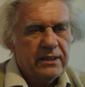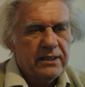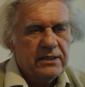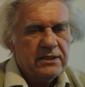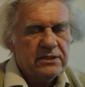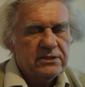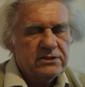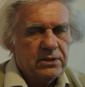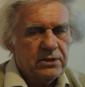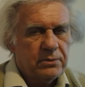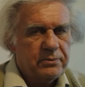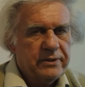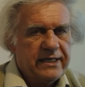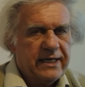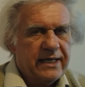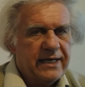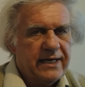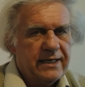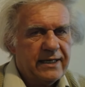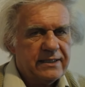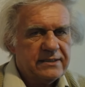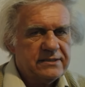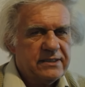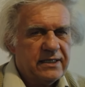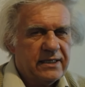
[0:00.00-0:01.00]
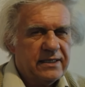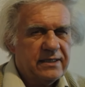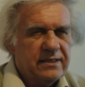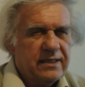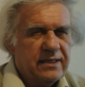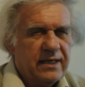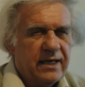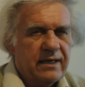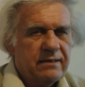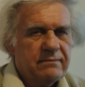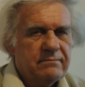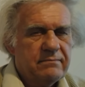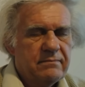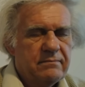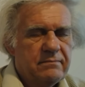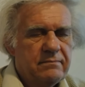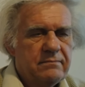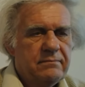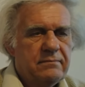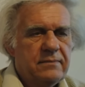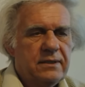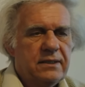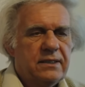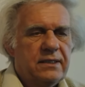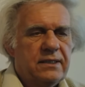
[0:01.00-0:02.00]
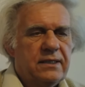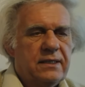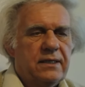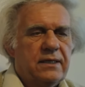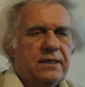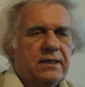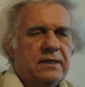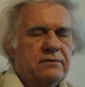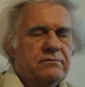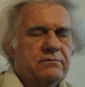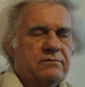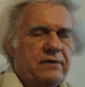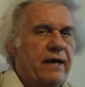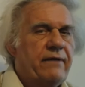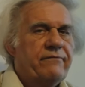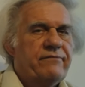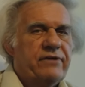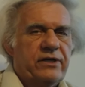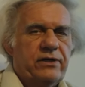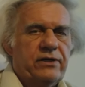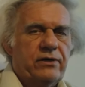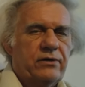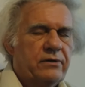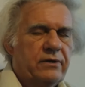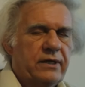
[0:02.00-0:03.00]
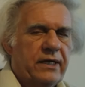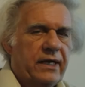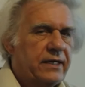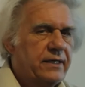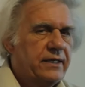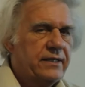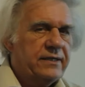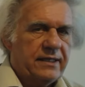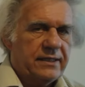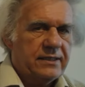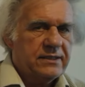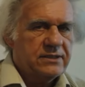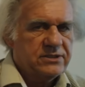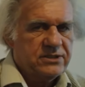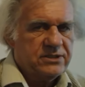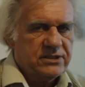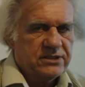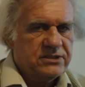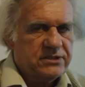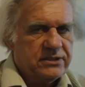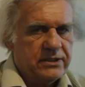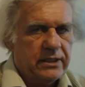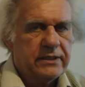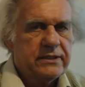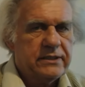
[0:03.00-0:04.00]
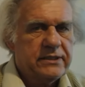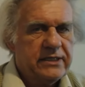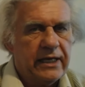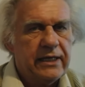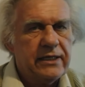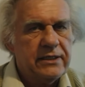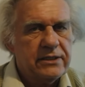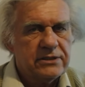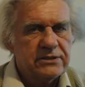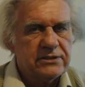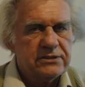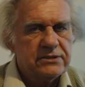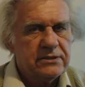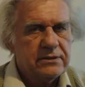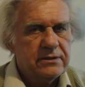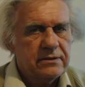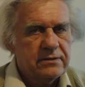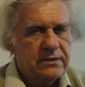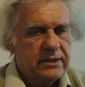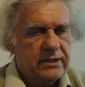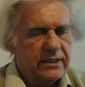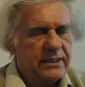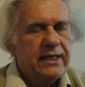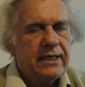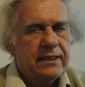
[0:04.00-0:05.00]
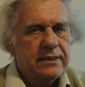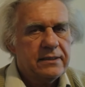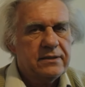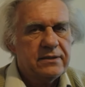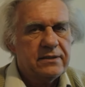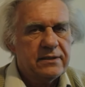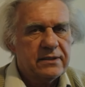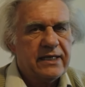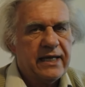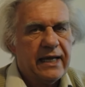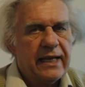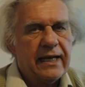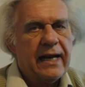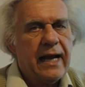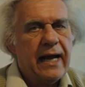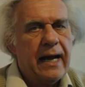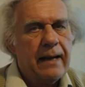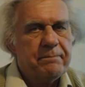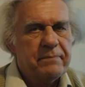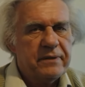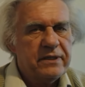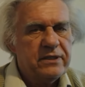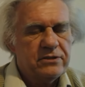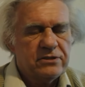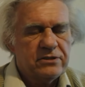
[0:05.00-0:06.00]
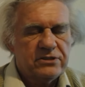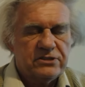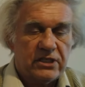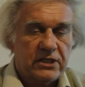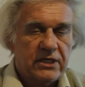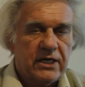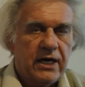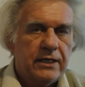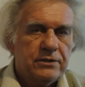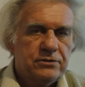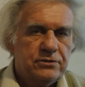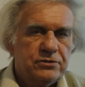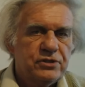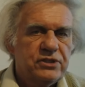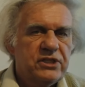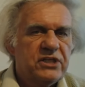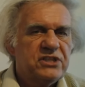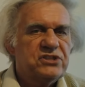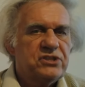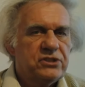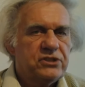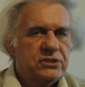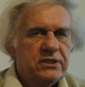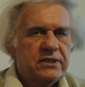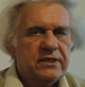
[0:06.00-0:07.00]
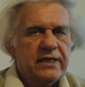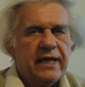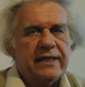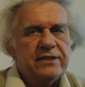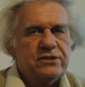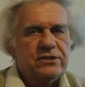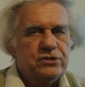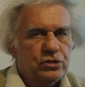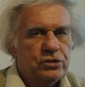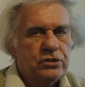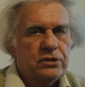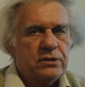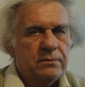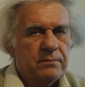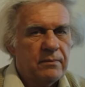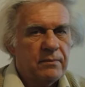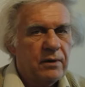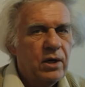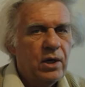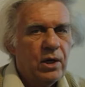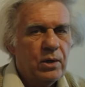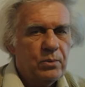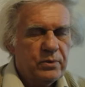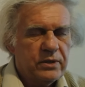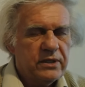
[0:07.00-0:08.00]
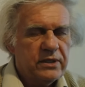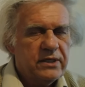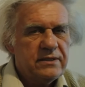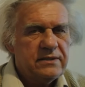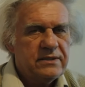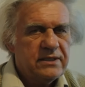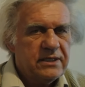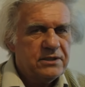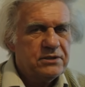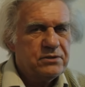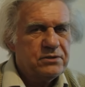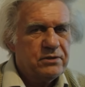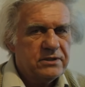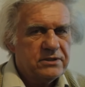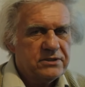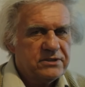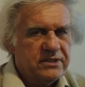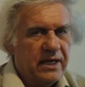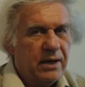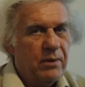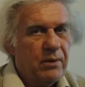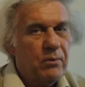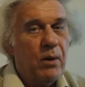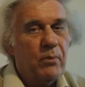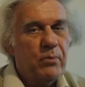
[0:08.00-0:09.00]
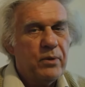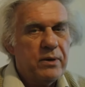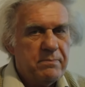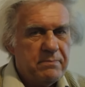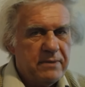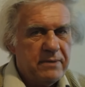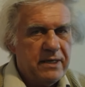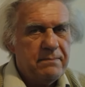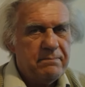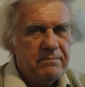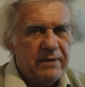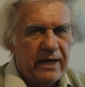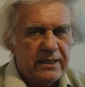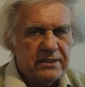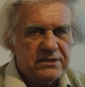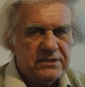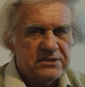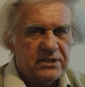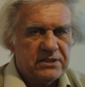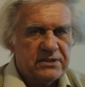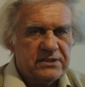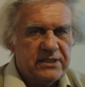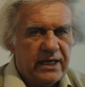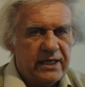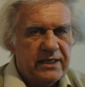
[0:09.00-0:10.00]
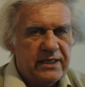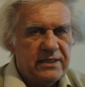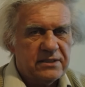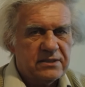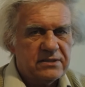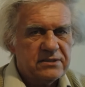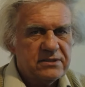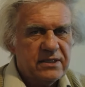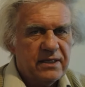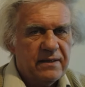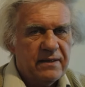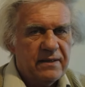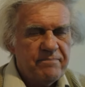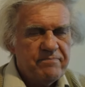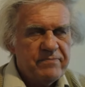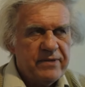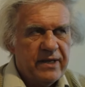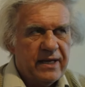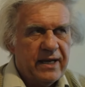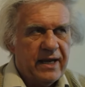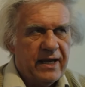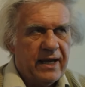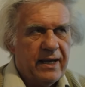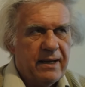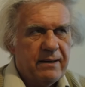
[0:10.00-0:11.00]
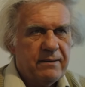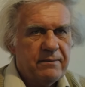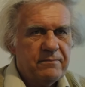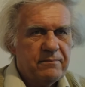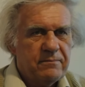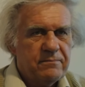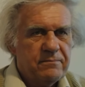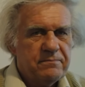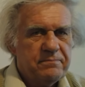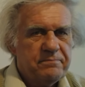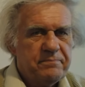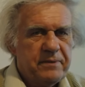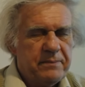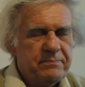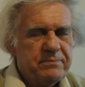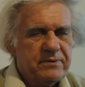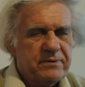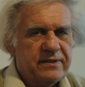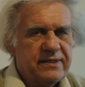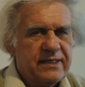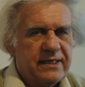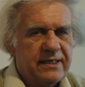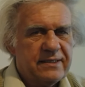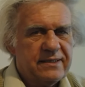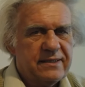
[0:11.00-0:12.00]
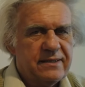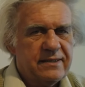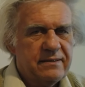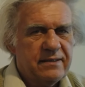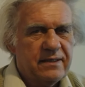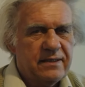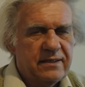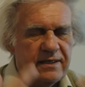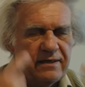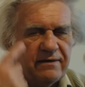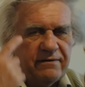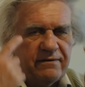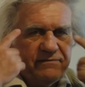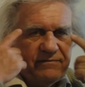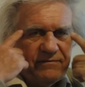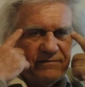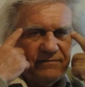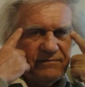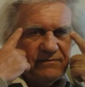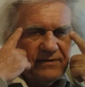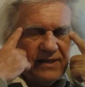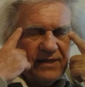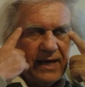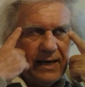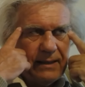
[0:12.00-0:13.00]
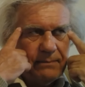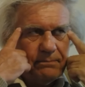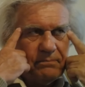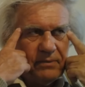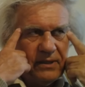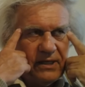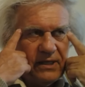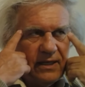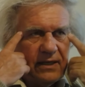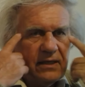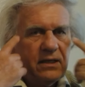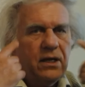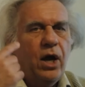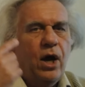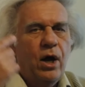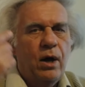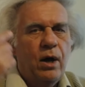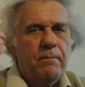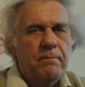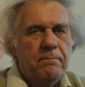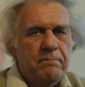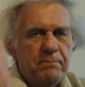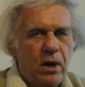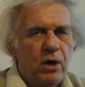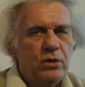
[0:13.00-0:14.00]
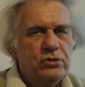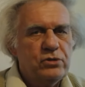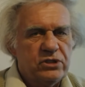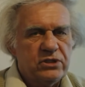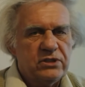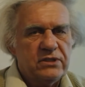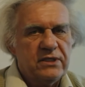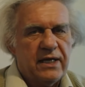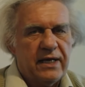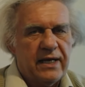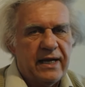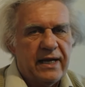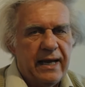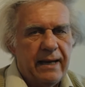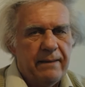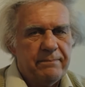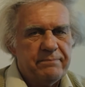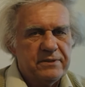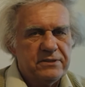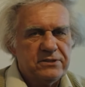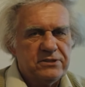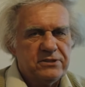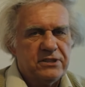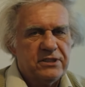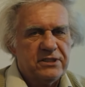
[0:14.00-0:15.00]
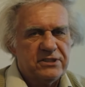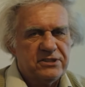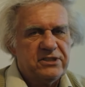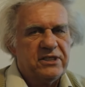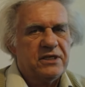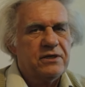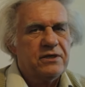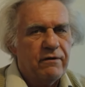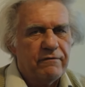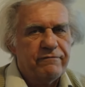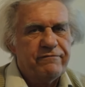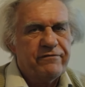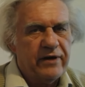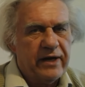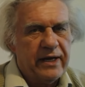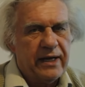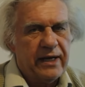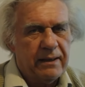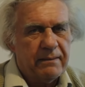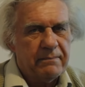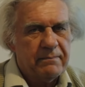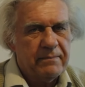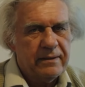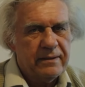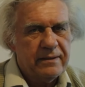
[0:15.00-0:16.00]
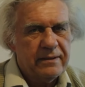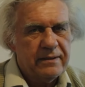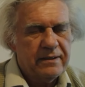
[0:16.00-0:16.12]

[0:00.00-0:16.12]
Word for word: So we cannot say that uh, gravity or anything is instantaneous. There, there cannot be. There's a contradiction in that term. We need to understand what we mean by instantaneous. And people think of that being motion that happens in a single frame.